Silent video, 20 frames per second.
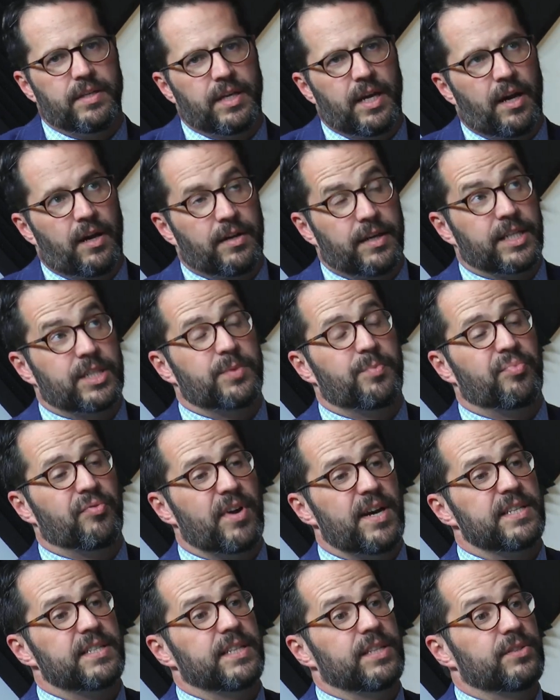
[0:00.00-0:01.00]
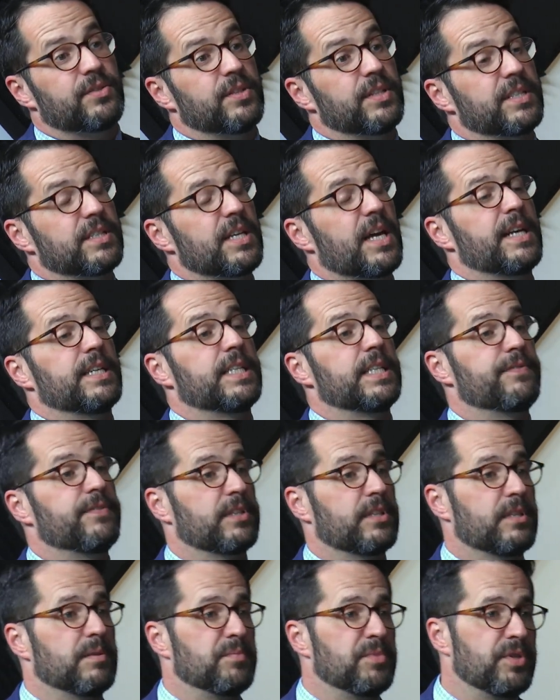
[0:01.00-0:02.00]
on expressing to the
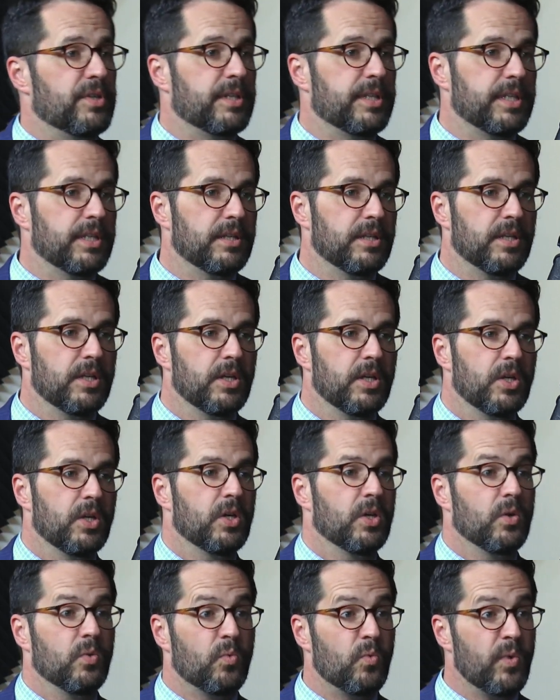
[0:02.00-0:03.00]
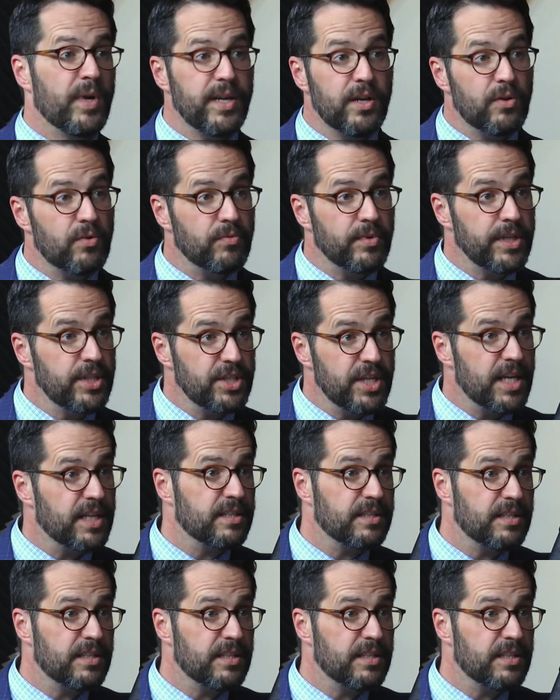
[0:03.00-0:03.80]
scientific community we don't reject